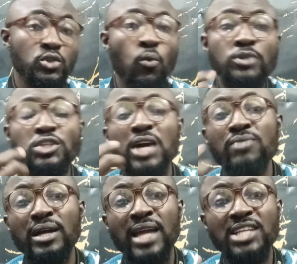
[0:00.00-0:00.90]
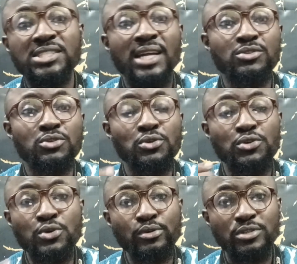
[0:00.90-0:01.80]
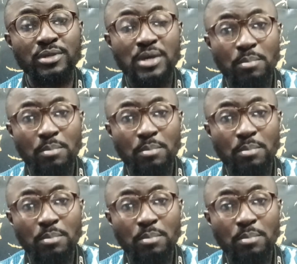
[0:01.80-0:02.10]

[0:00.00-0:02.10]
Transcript: so whatever gadget that you use,